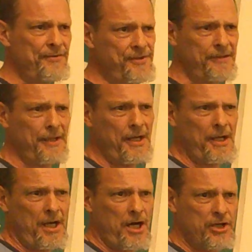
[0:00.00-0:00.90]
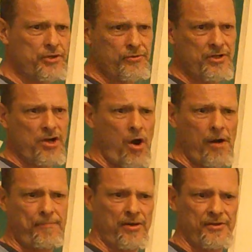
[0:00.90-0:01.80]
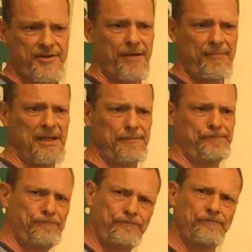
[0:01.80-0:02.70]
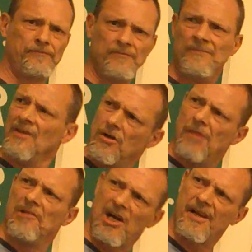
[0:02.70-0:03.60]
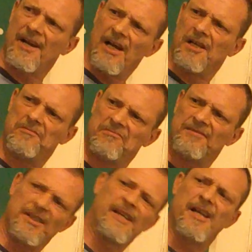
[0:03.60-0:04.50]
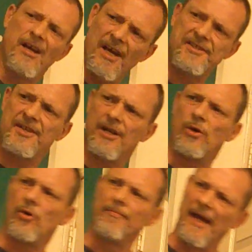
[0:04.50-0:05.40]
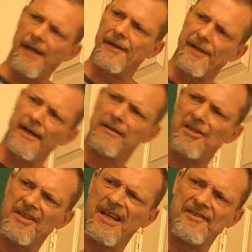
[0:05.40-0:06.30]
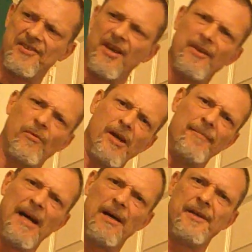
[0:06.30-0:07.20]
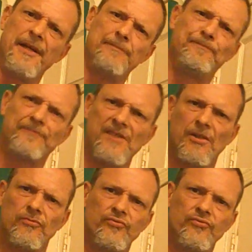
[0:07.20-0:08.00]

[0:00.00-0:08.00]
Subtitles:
So a car pulls up, right? So I'm looking at him. I'm like, you know, I see an old man in there. It's nothing to worry about, you know. So